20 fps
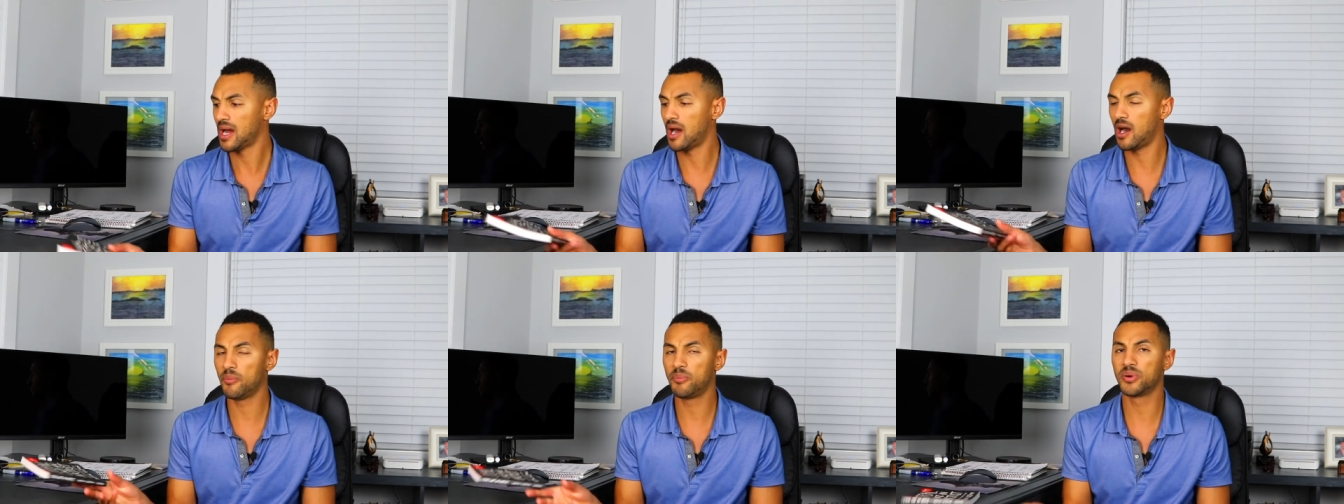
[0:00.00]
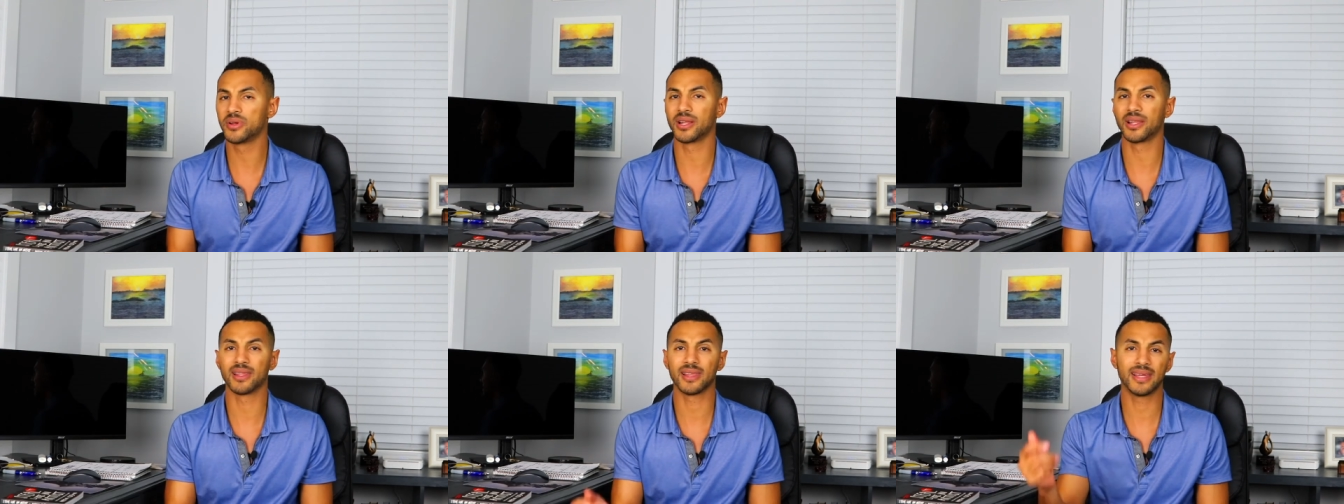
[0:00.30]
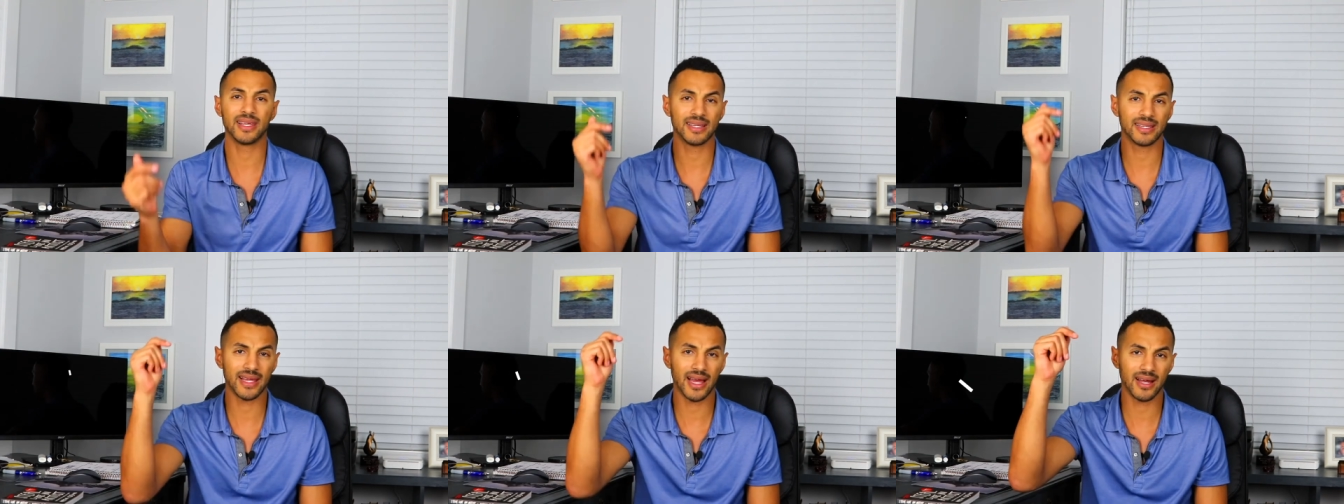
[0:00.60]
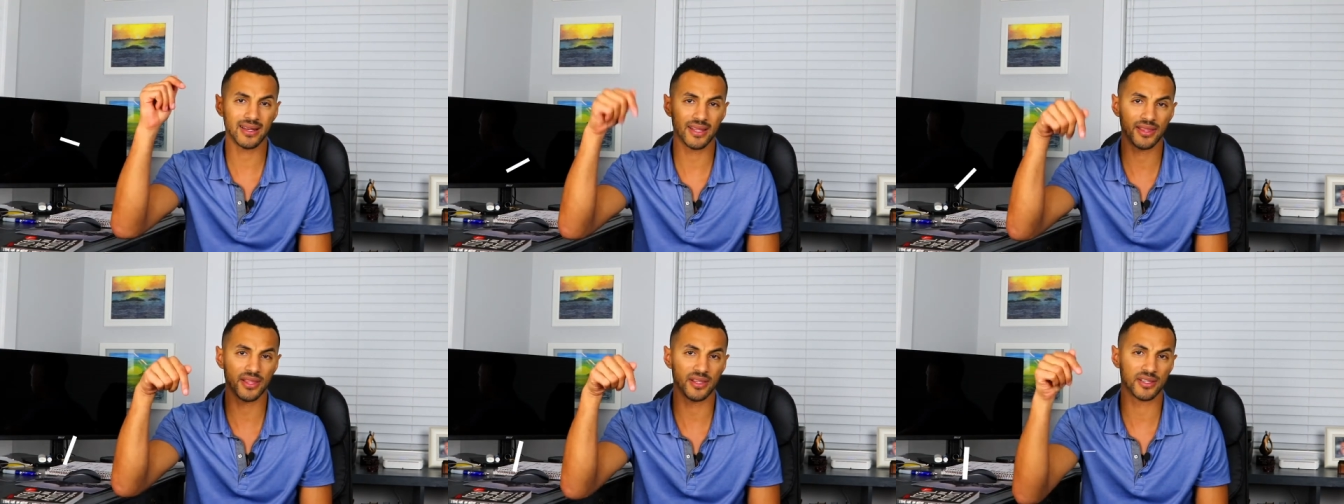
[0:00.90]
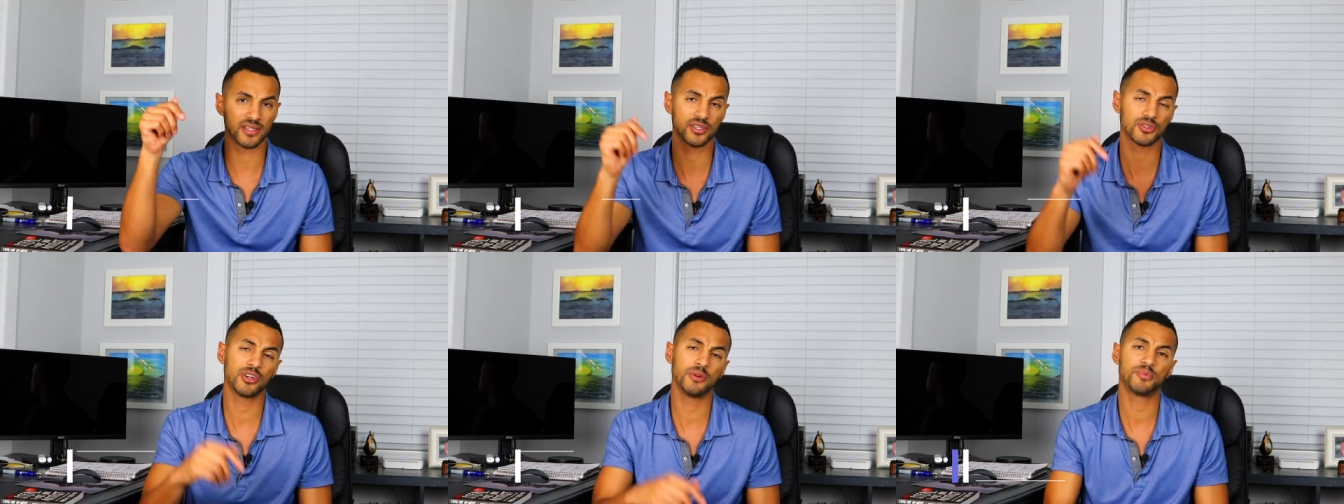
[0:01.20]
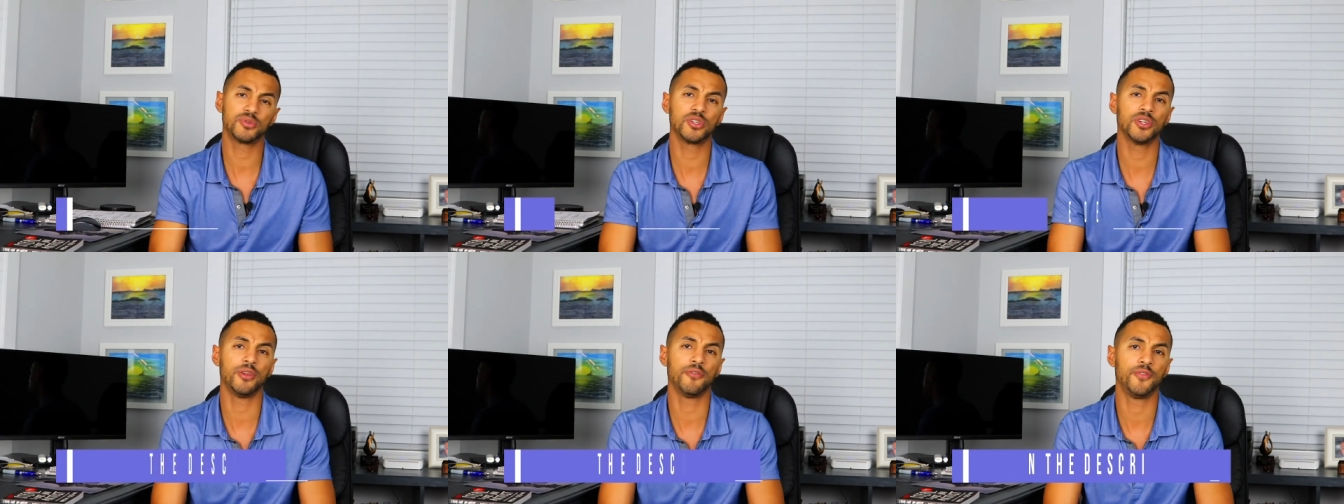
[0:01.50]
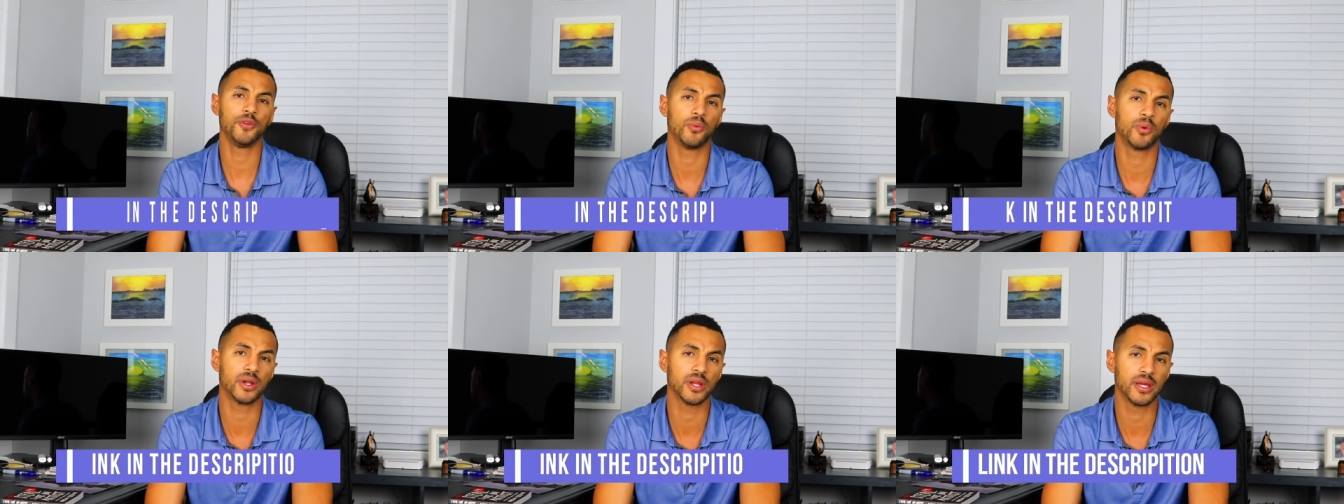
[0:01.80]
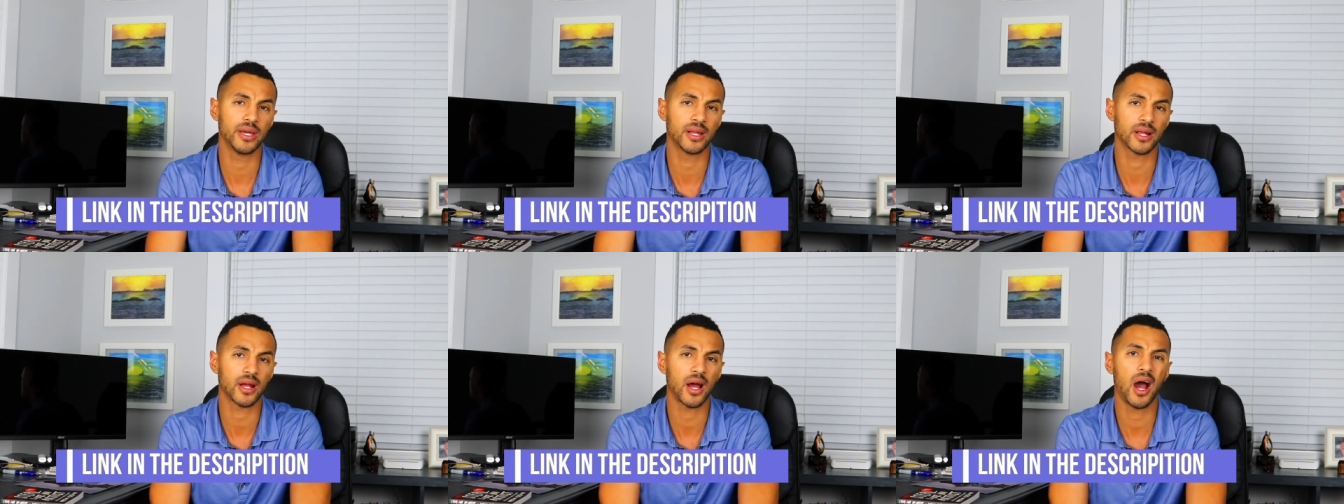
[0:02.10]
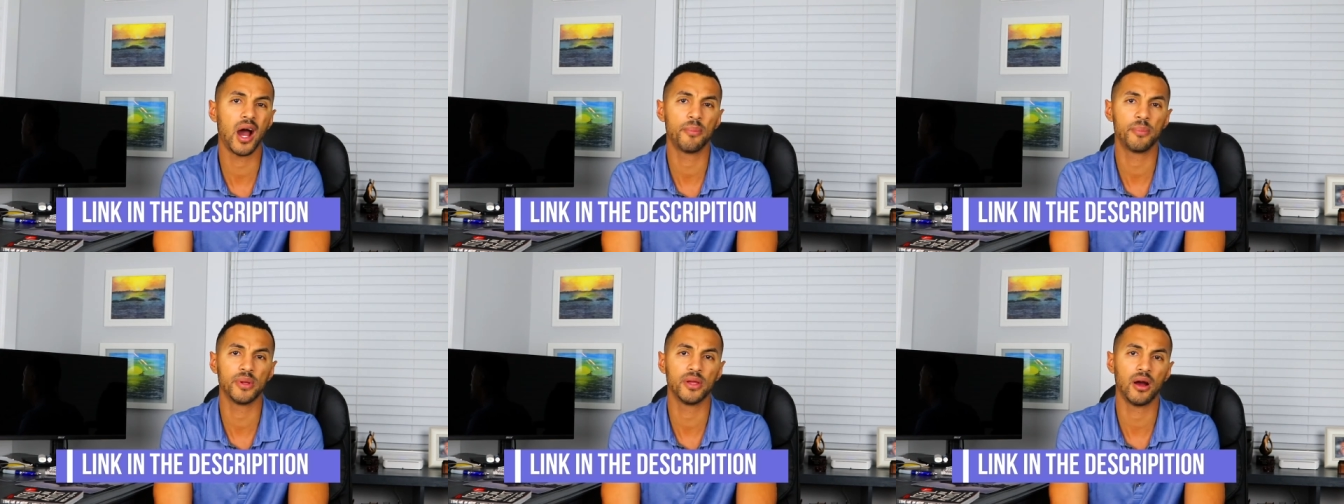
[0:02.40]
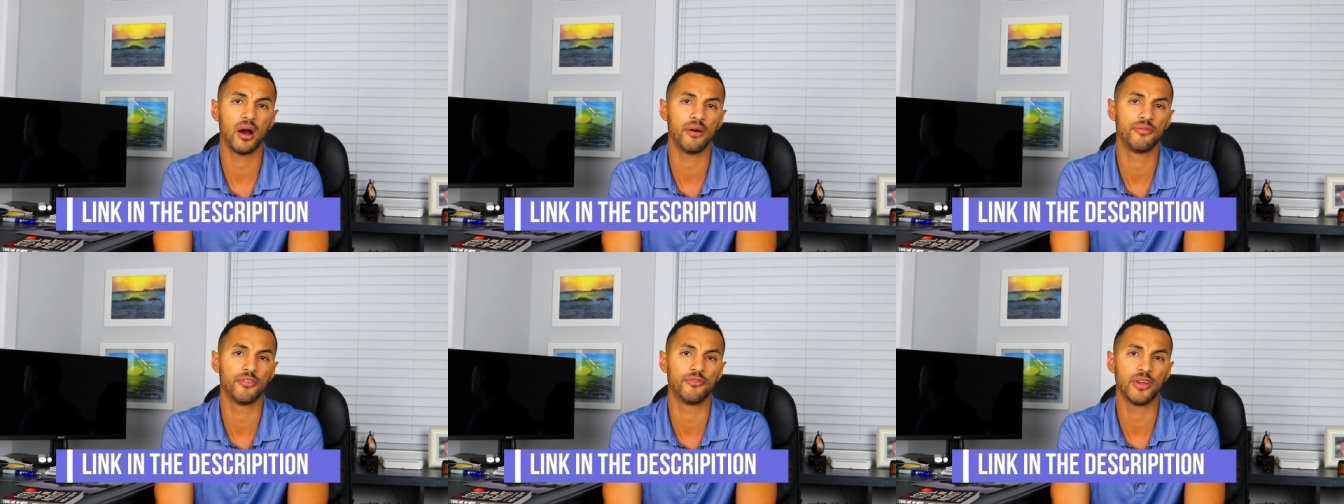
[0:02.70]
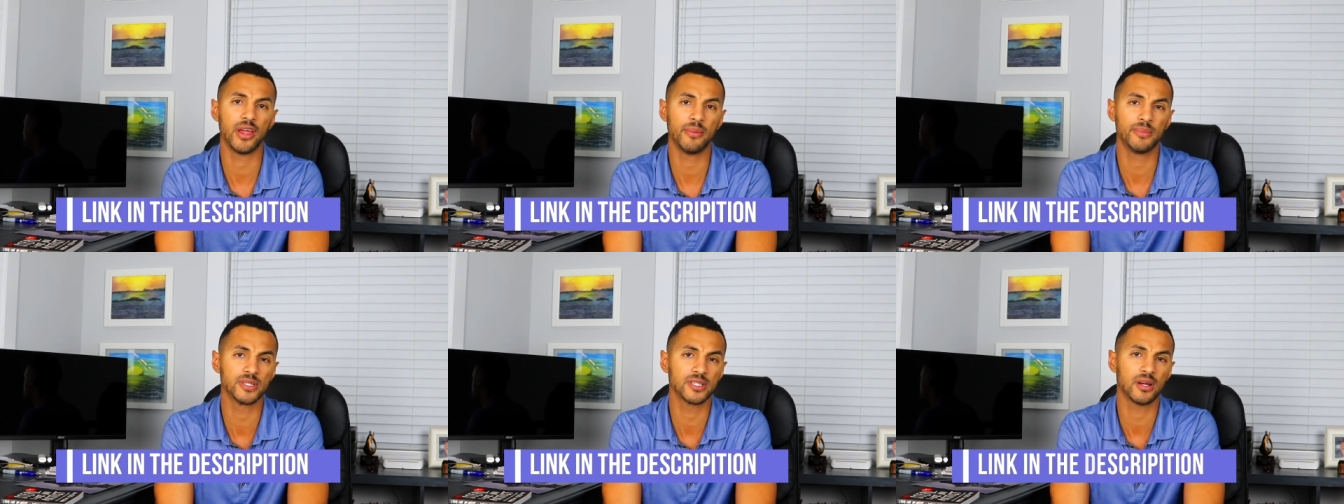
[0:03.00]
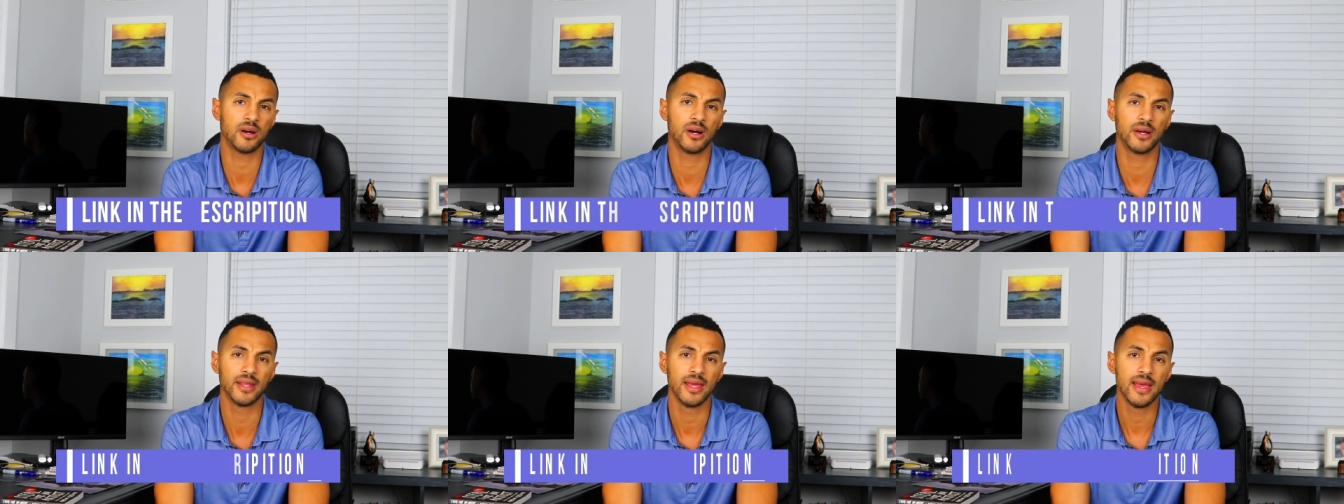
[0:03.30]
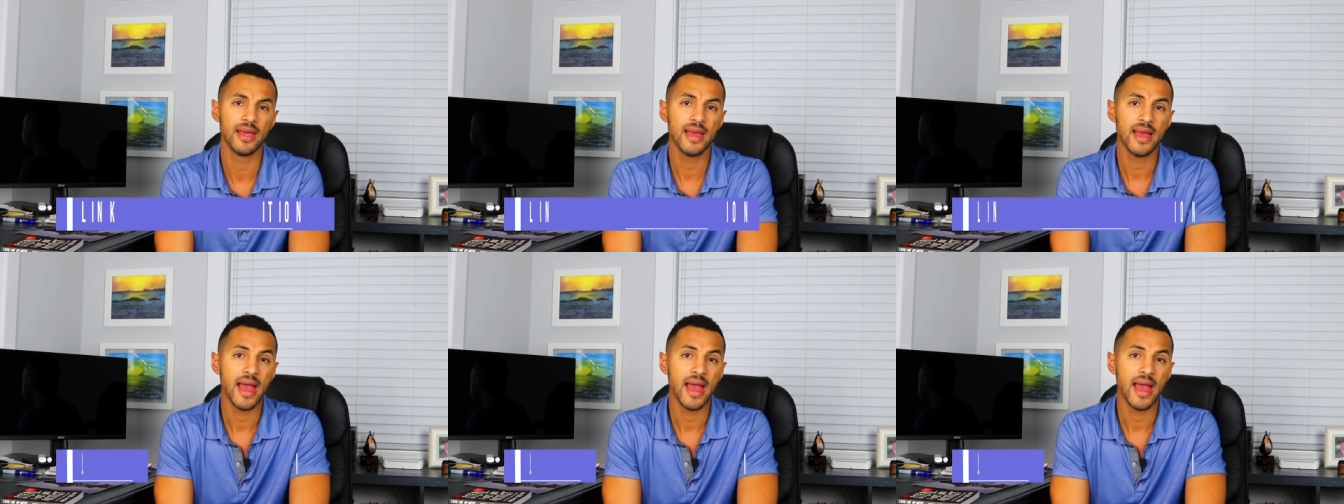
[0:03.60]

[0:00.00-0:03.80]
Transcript: I'll put a link down in the description if you want to get a copy off of Amazon.